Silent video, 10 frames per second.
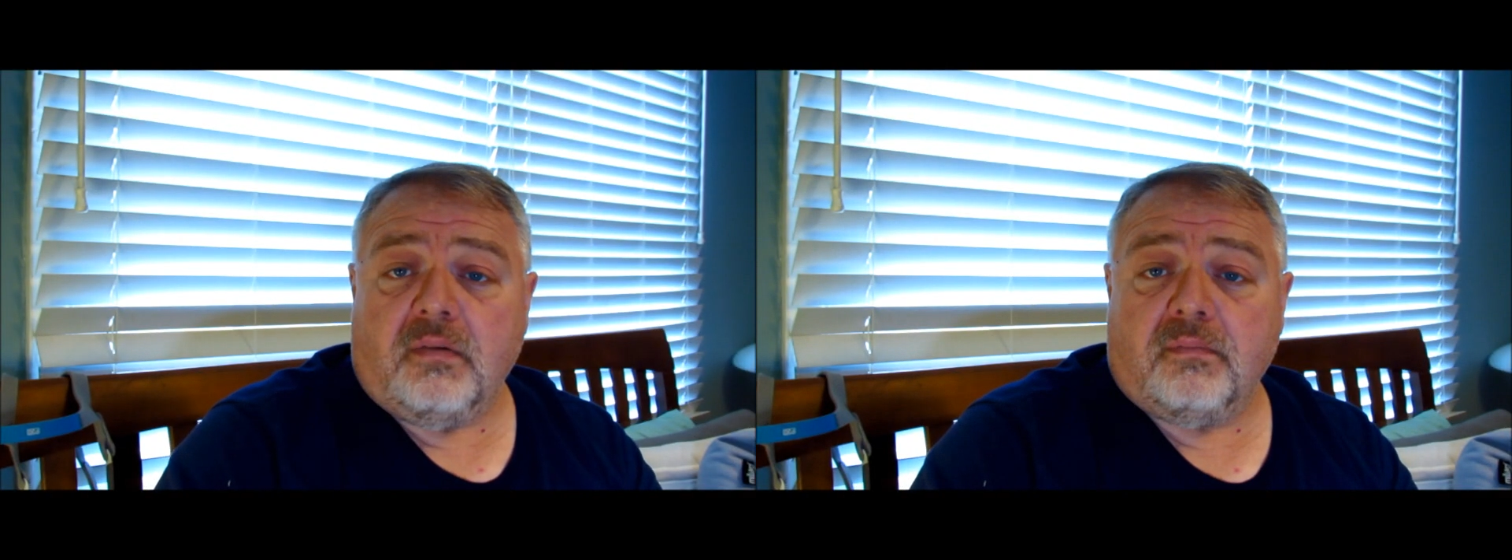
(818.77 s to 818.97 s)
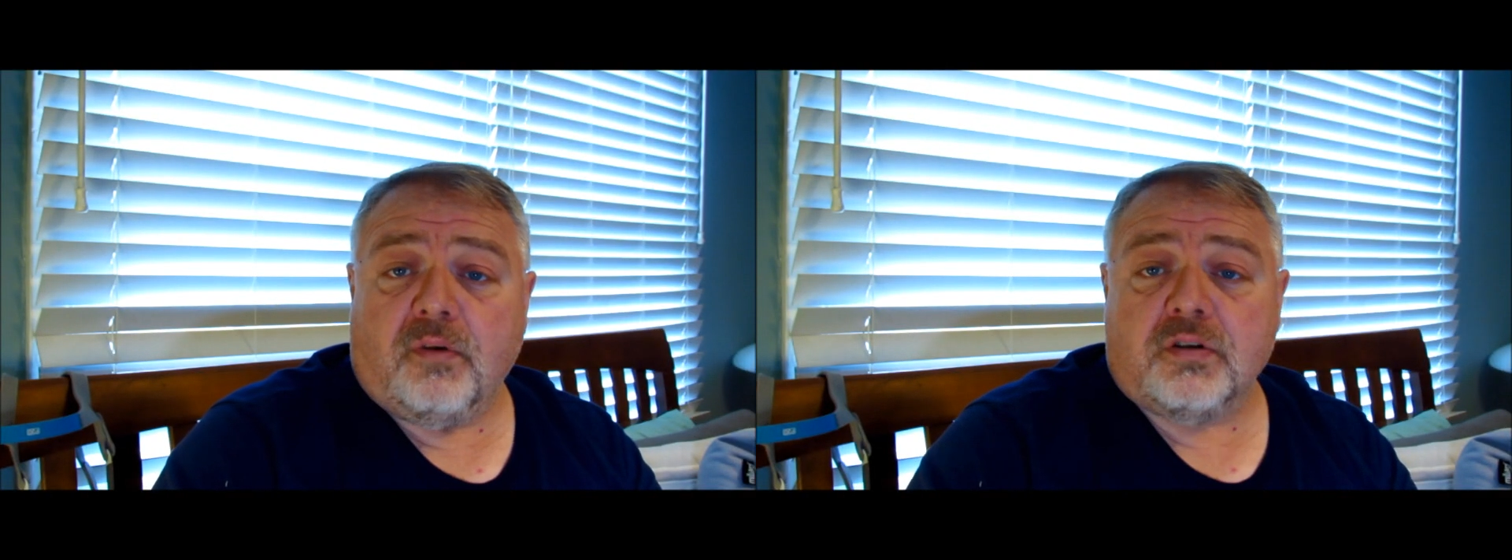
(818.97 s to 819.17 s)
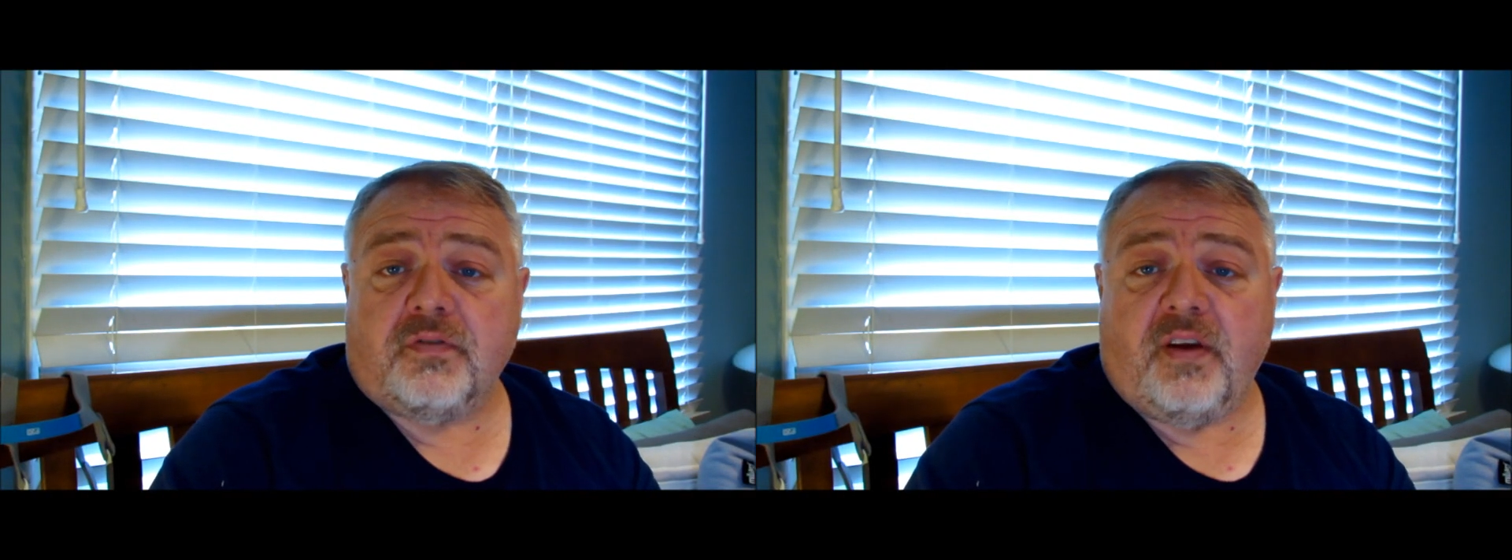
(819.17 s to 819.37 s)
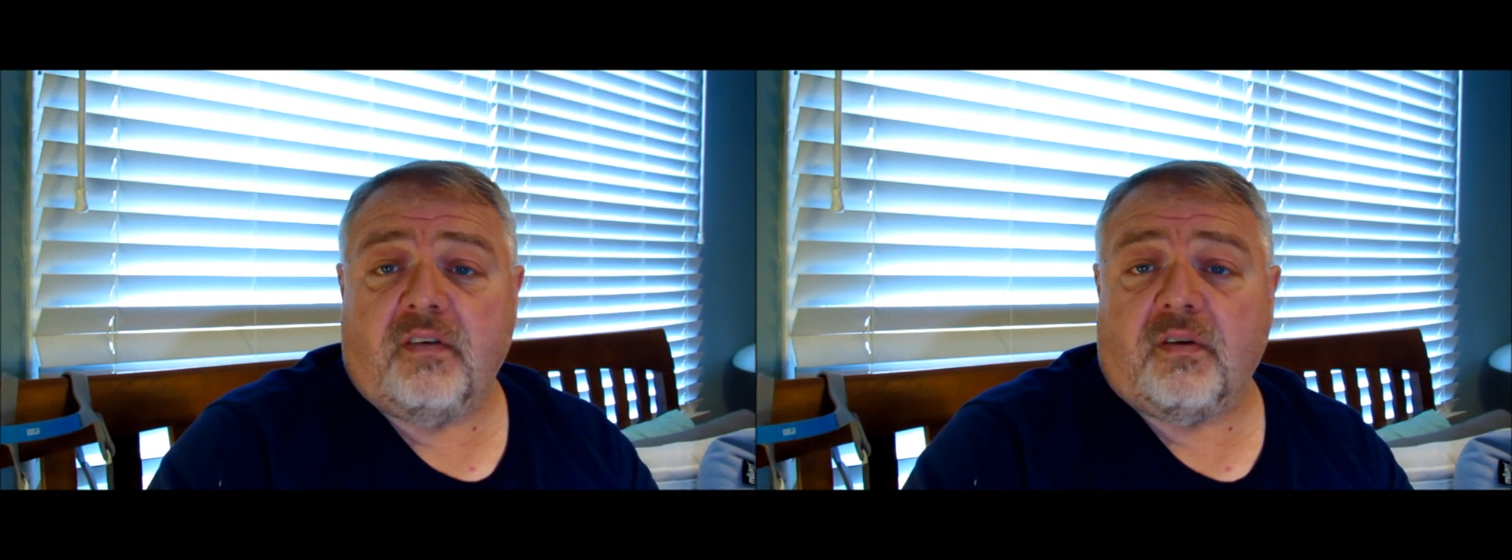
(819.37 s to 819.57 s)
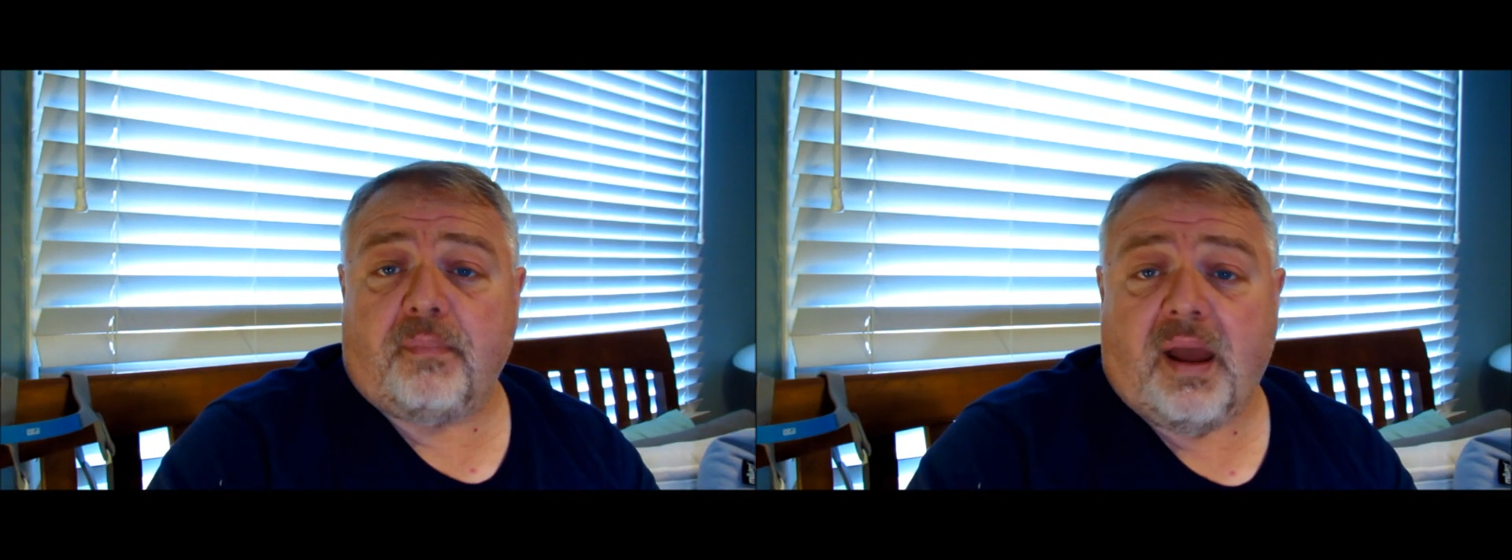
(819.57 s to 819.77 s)
most
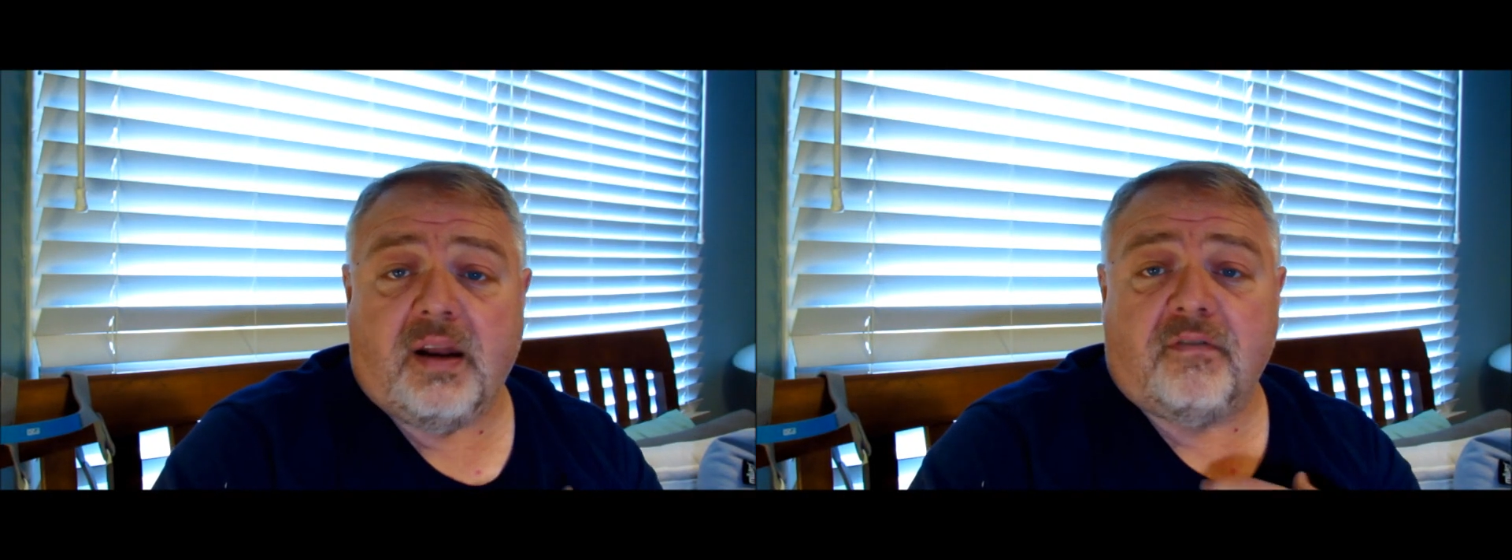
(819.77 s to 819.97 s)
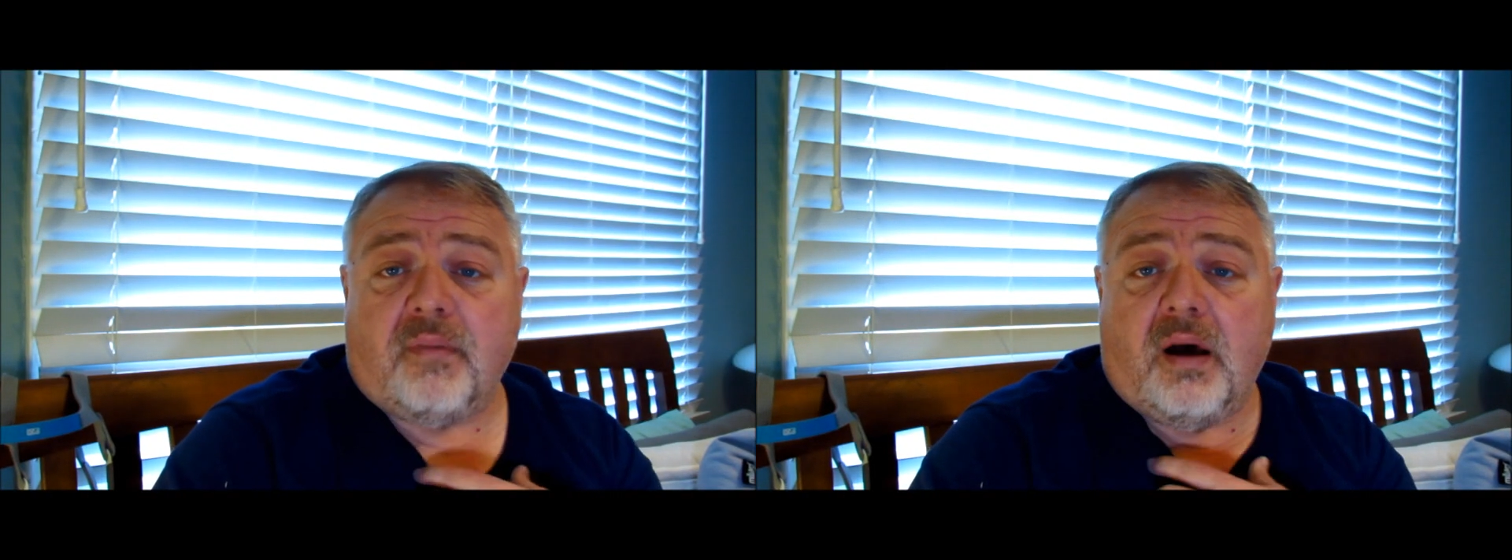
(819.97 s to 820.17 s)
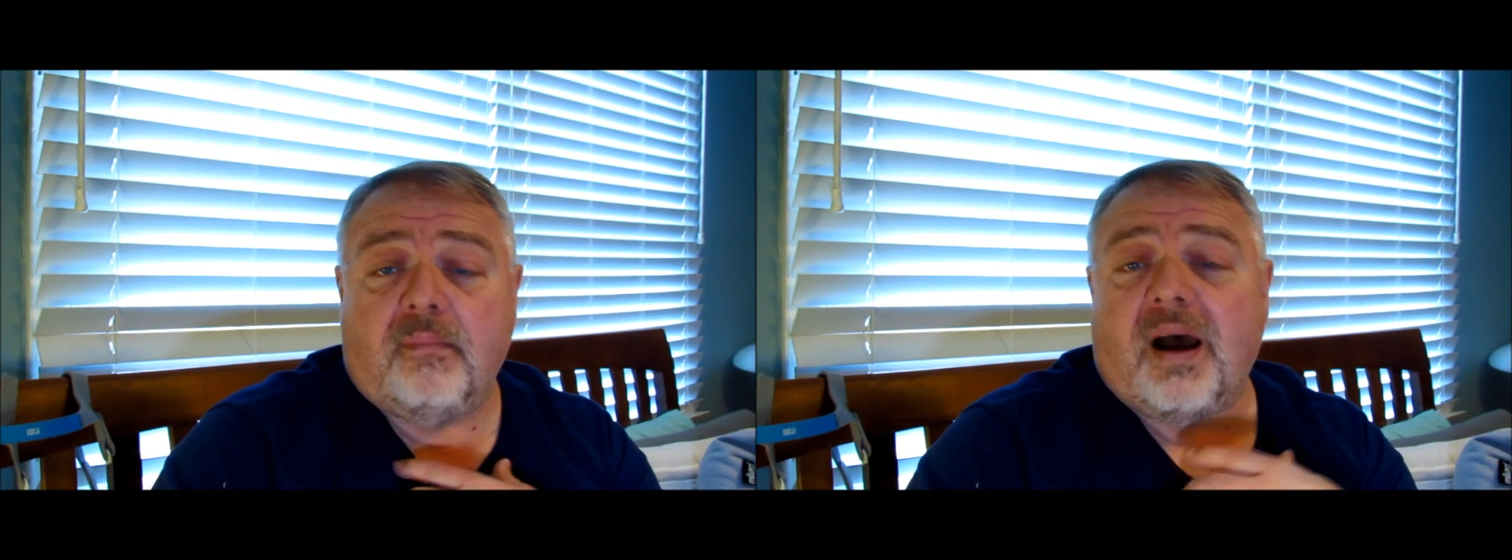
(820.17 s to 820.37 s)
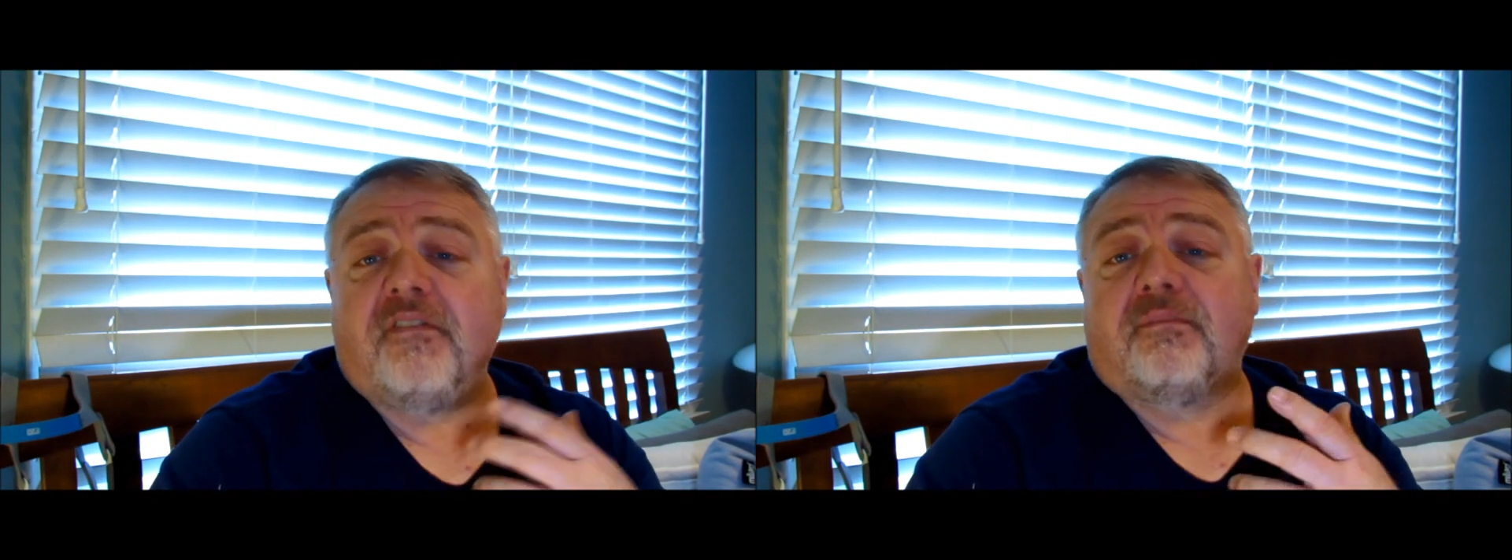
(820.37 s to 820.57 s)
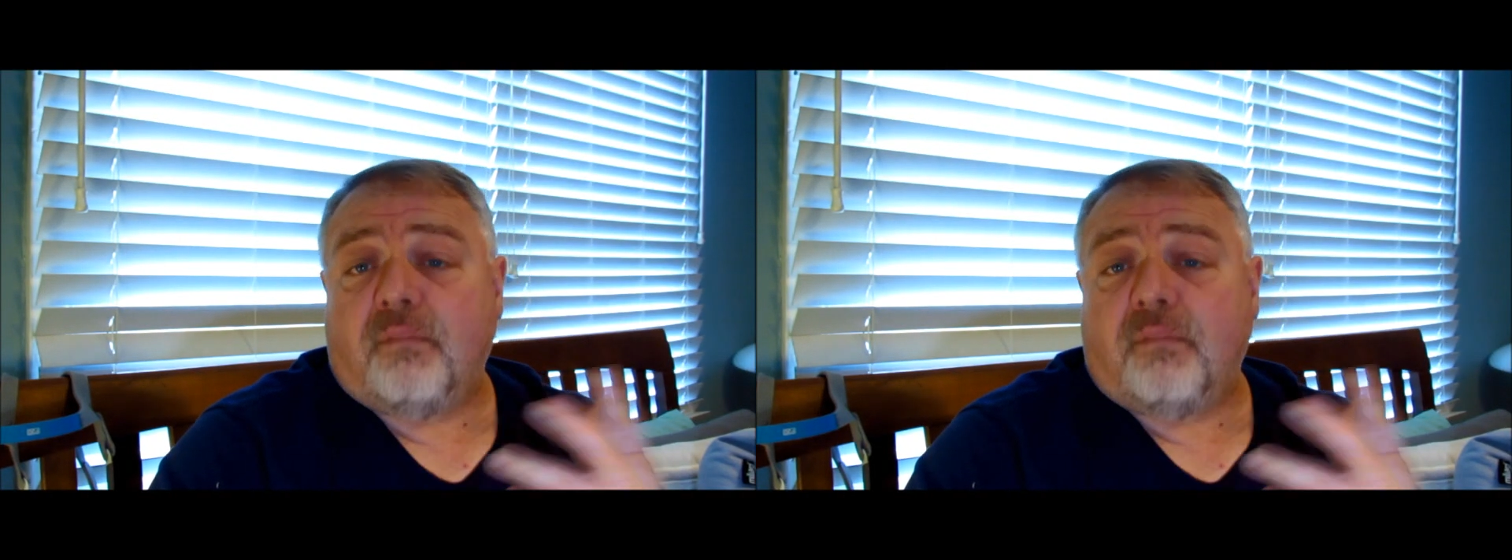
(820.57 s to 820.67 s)
favorite band of my